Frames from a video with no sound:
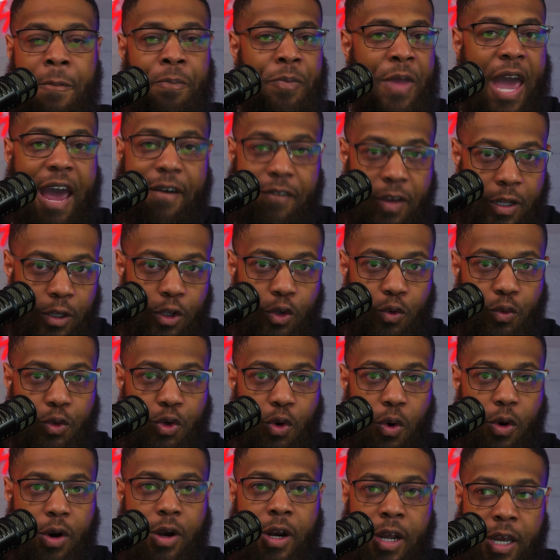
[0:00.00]
having Lou
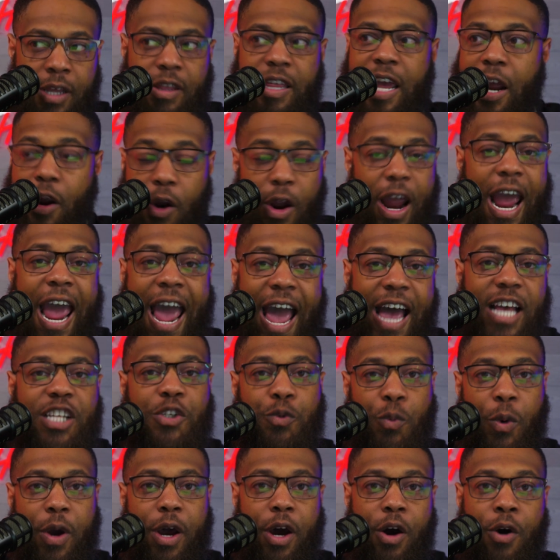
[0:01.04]
Dort there as
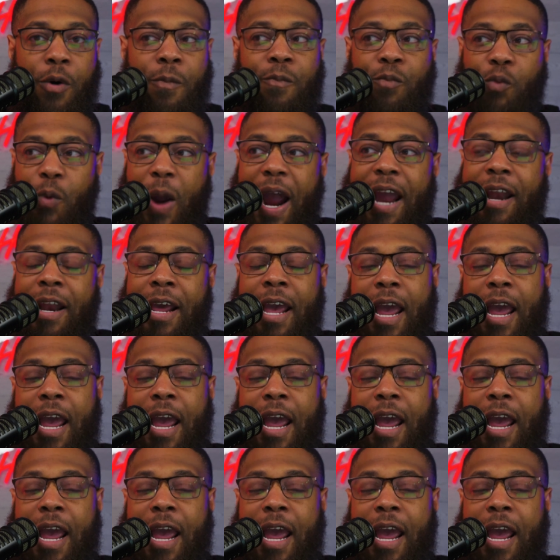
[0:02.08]
well, right,